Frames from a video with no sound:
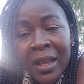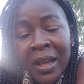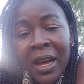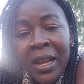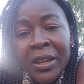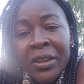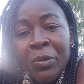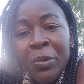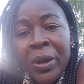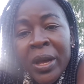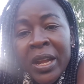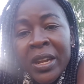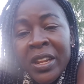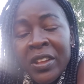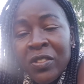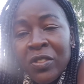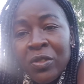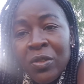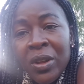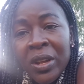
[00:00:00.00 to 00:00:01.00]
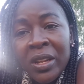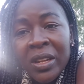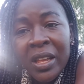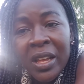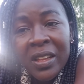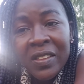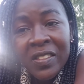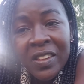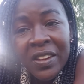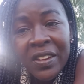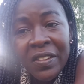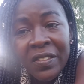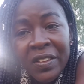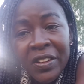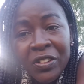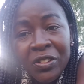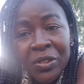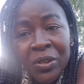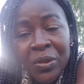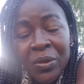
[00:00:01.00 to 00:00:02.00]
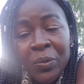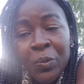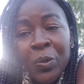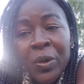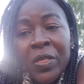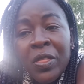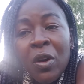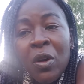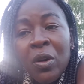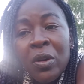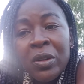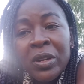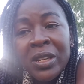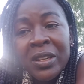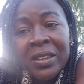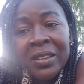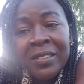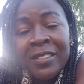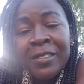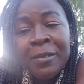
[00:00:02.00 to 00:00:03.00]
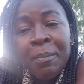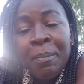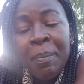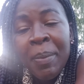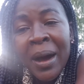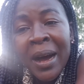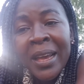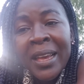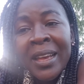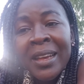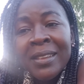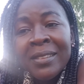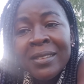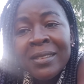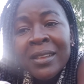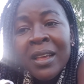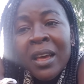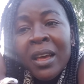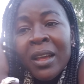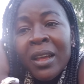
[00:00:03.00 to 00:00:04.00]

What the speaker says: And we are destroying their generation with all this bias,